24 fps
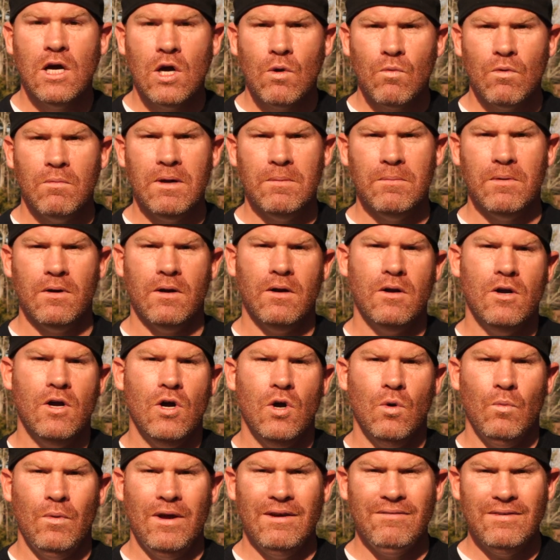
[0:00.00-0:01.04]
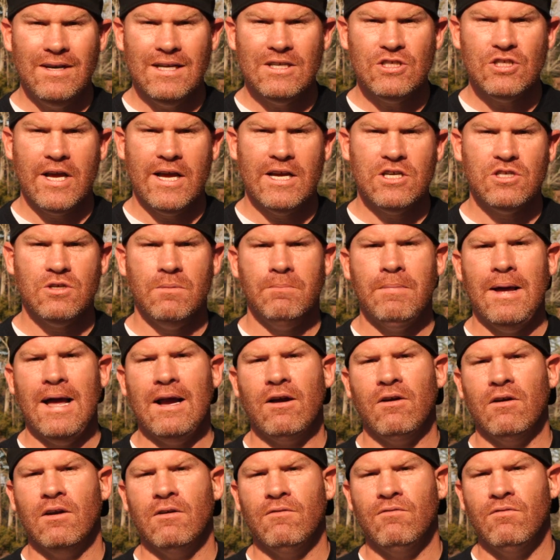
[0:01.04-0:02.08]
Remember, we have an educational
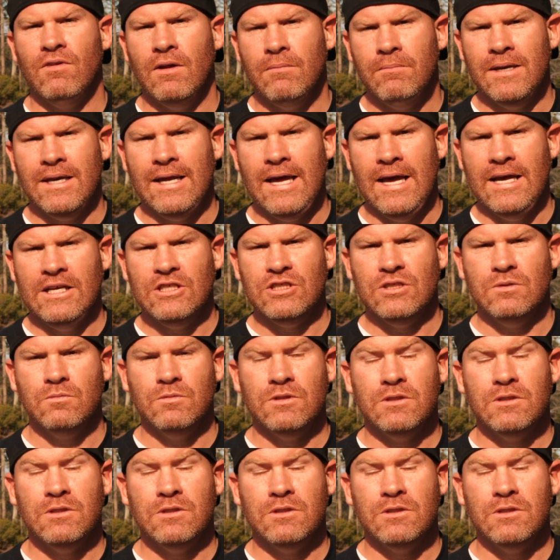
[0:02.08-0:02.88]
background in flood mitigation,